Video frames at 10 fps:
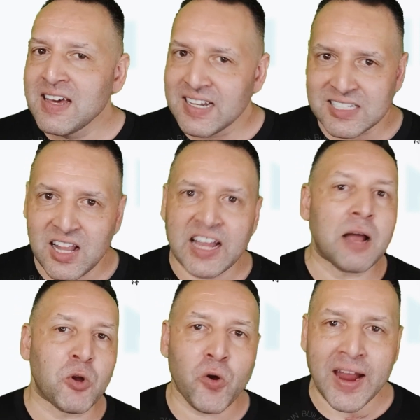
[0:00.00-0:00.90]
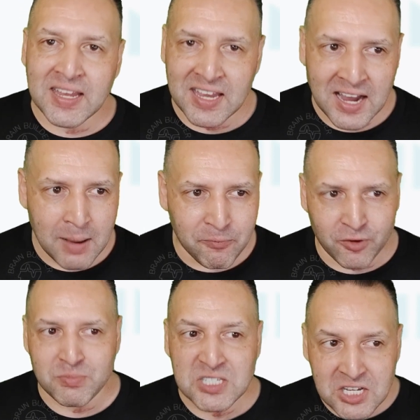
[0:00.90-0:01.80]
It's like I'm cranking up
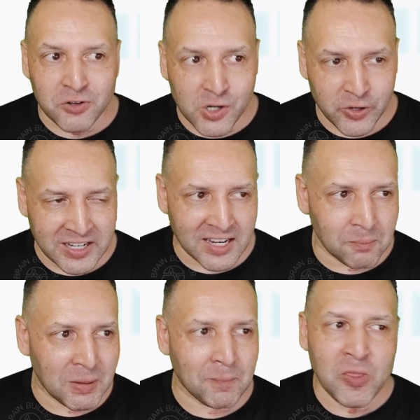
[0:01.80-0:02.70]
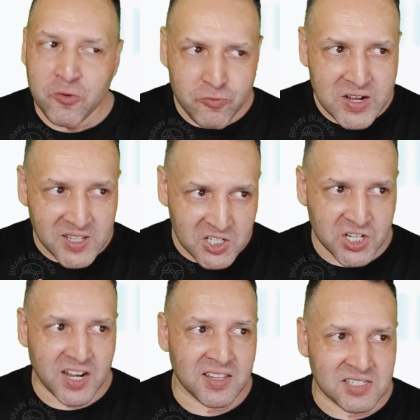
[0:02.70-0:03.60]
from zero again, but really
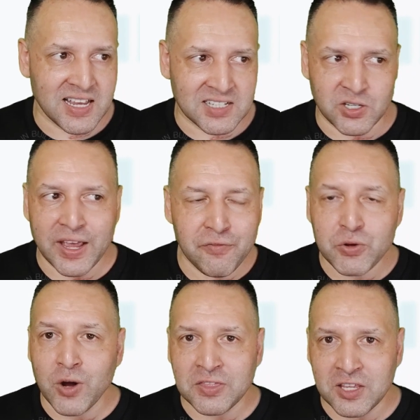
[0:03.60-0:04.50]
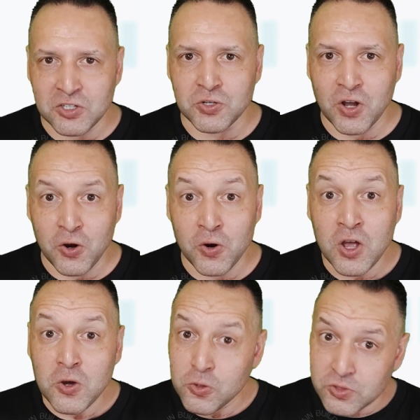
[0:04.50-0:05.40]
share this out to everyone that you know
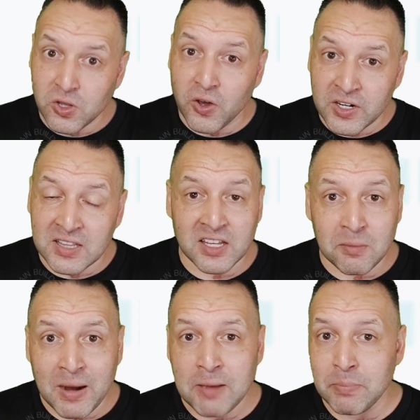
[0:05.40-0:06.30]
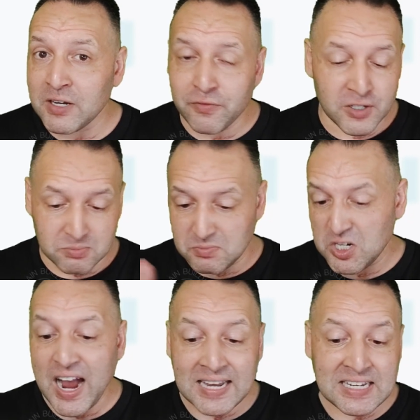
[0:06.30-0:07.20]
who's learning that it might benefit
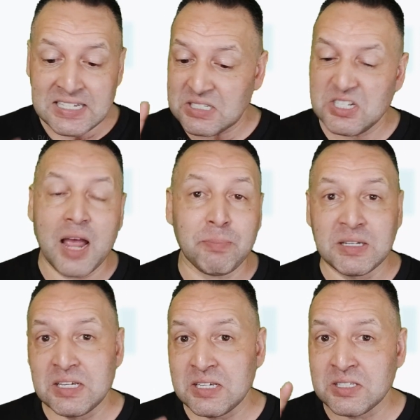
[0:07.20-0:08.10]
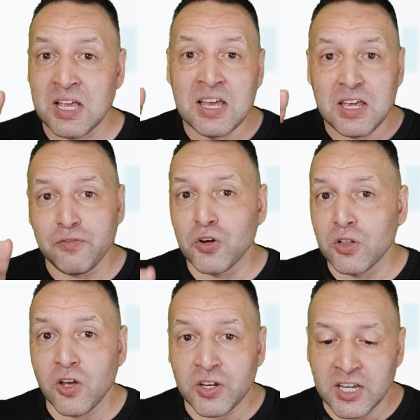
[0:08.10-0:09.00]
Chinese, Japanese, if you're
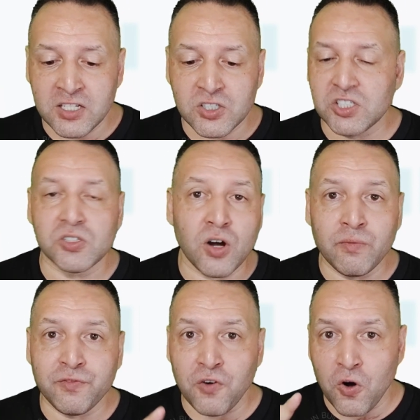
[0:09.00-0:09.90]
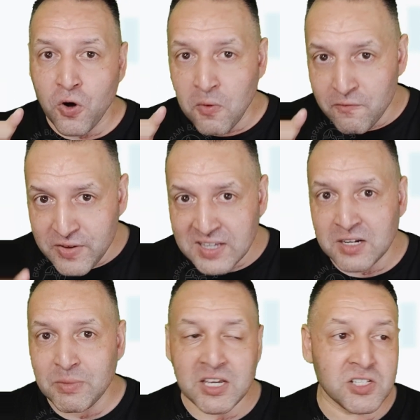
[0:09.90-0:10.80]
learning Zhenom for
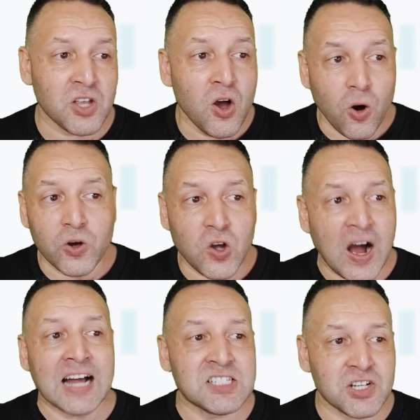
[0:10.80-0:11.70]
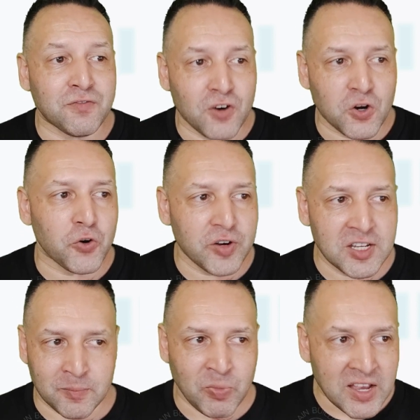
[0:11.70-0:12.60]
Vietnamese or your Hanja for Korean.